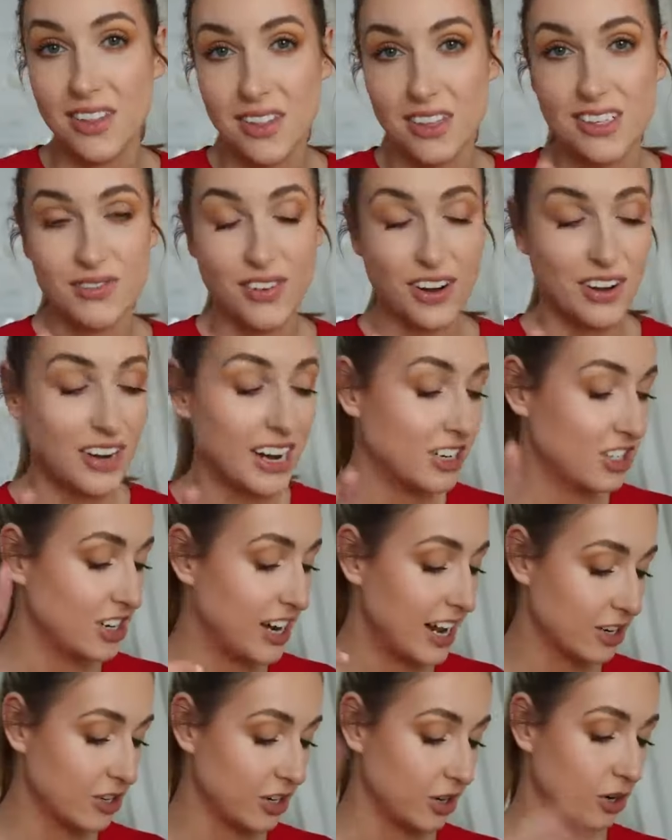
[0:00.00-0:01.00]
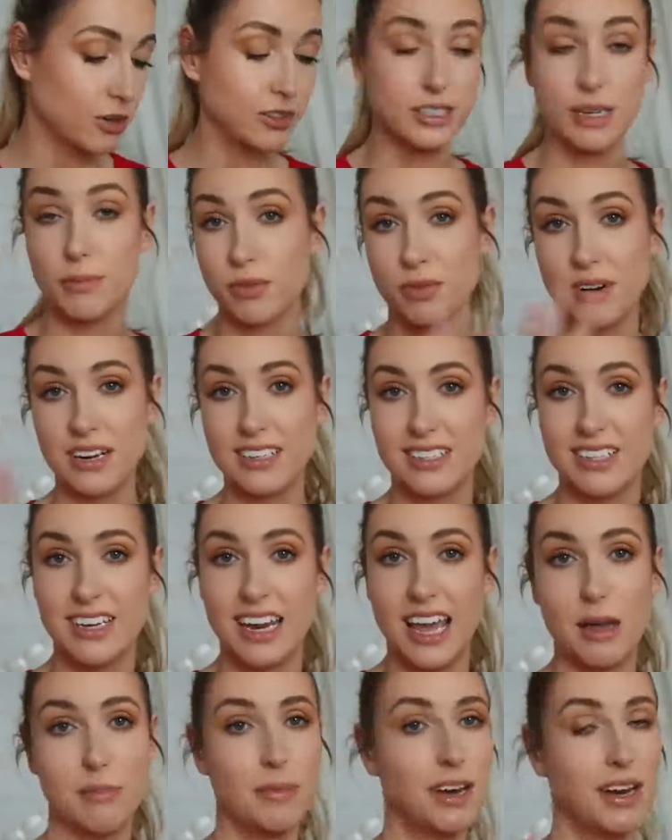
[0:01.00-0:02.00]
how this foundation actually holds up the rest of the
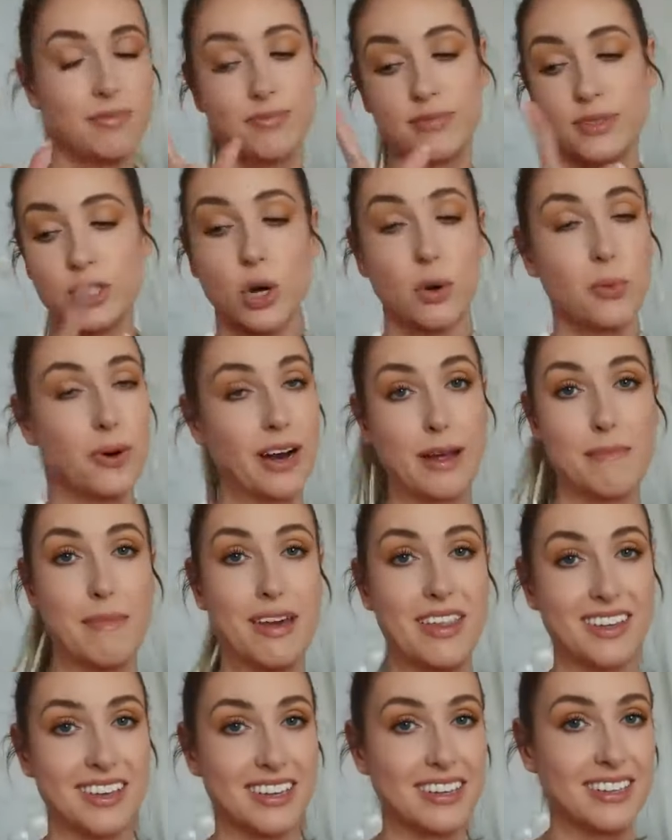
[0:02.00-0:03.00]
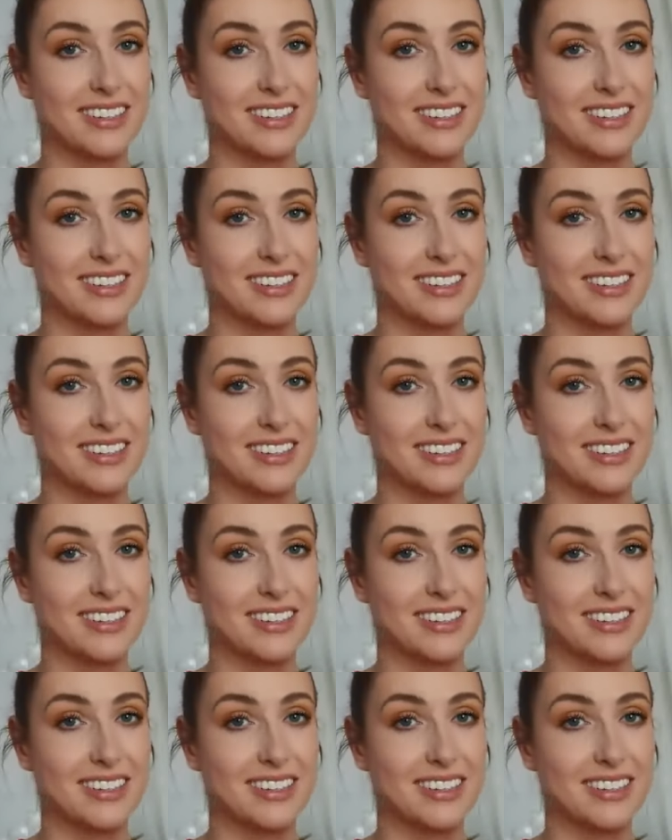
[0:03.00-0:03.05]
day, but don't recommend the